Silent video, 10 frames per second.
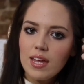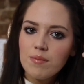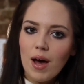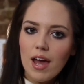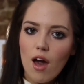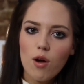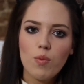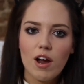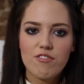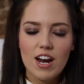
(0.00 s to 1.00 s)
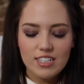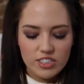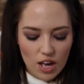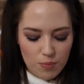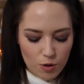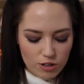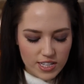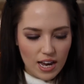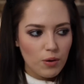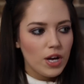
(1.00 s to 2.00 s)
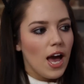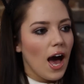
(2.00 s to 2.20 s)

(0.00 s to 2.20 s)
in my homeware range that I brought out,